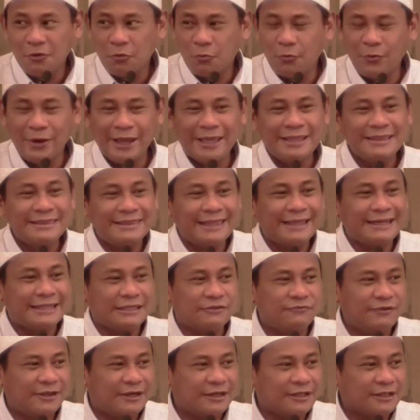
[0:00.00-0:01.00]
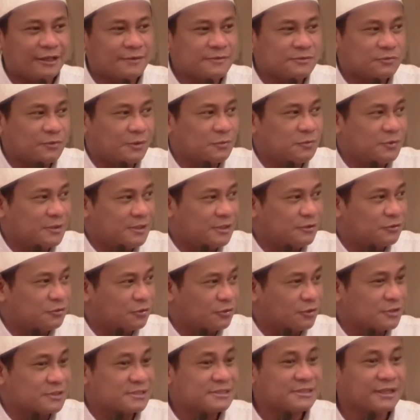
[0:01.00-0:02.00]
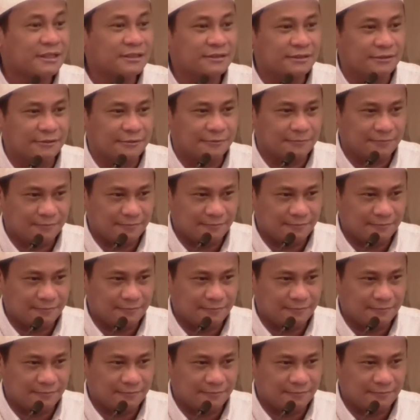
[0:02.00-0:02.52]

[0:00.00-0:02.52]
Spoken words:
when that event comes, when we need to consult it.